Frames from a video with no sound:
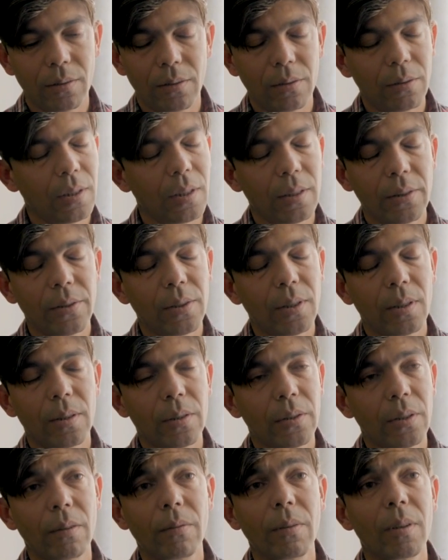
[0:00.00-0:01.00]
6
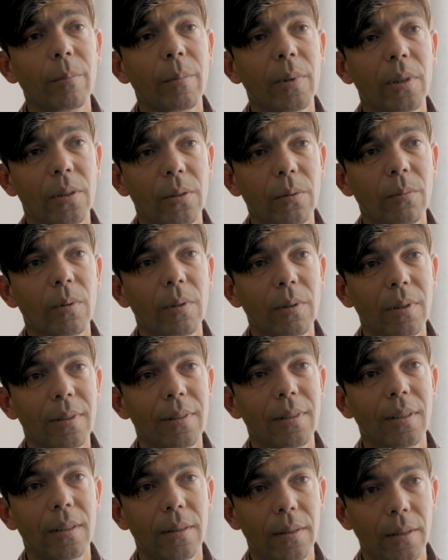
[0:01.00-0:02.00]
and 7 months, we
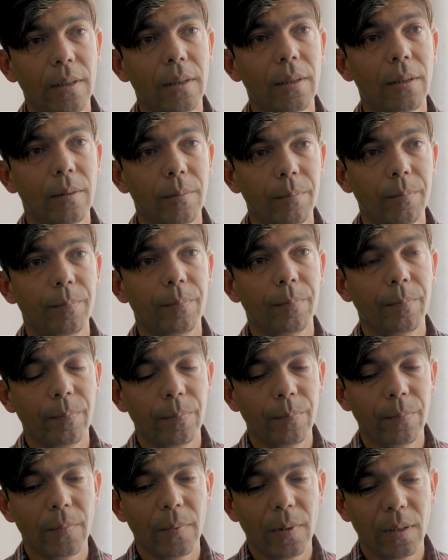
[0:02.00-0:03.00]
stayed there.
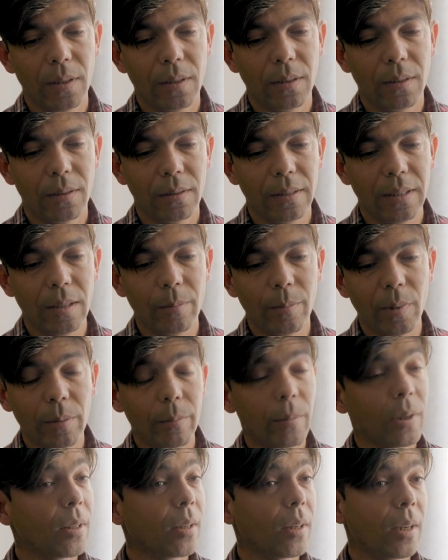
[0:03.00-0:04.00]
And then my
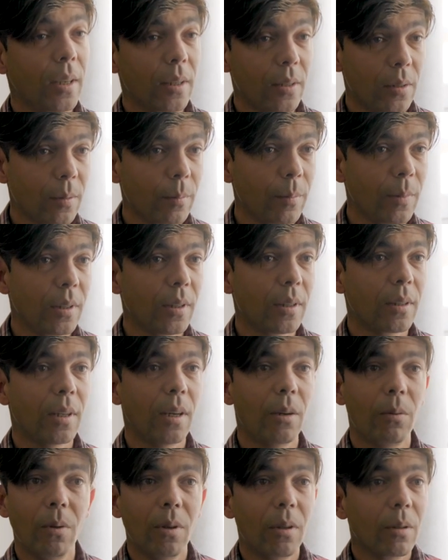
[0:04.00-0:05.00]
mother asked me that
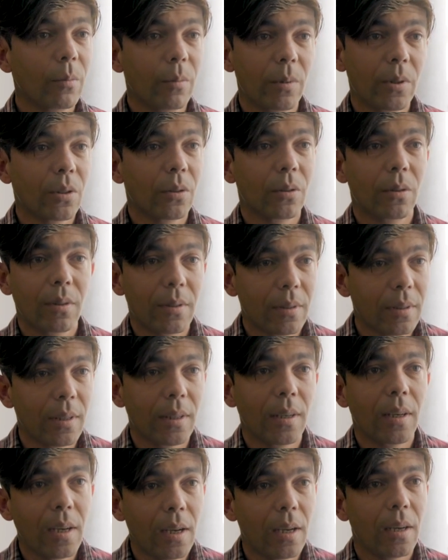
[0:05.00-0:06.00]
how long we should
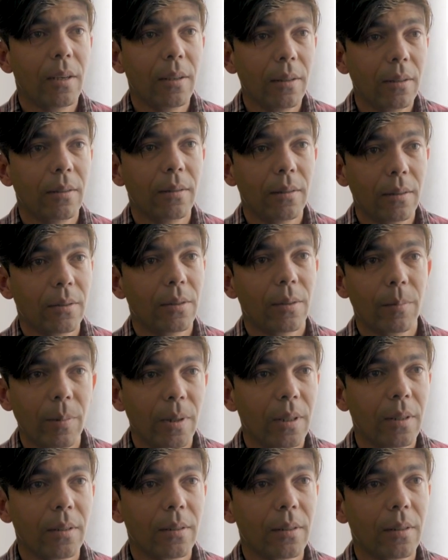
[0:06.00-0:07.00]
stay hide in this
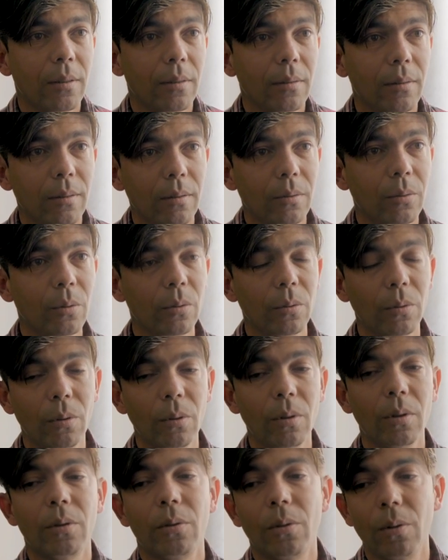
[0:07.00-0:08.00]
place and to do
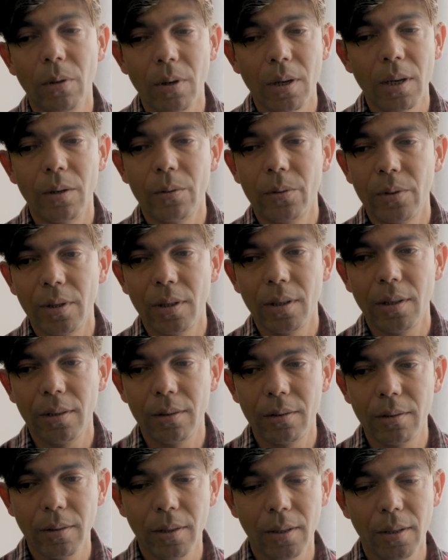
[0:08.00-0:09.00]
not go
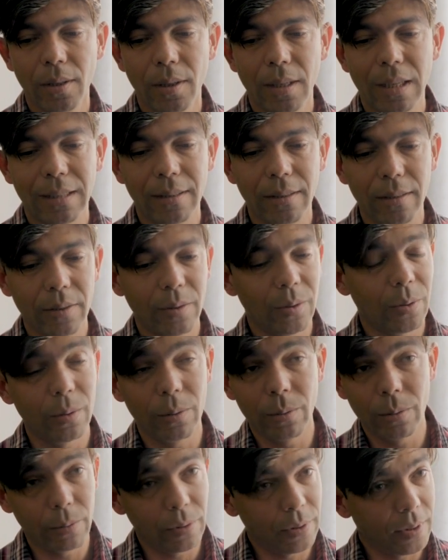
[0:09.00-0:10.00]
outside. At least
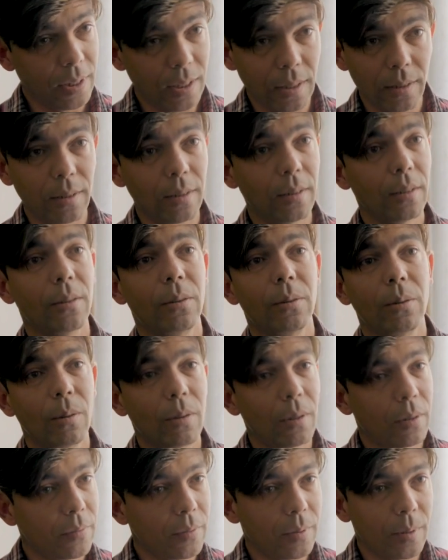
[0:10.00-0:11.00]
you study it, you
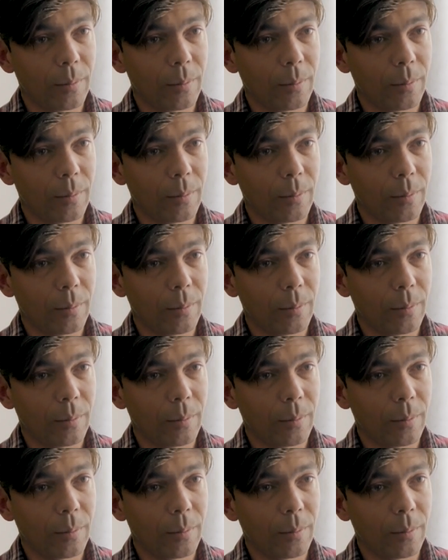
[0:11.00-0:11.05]
have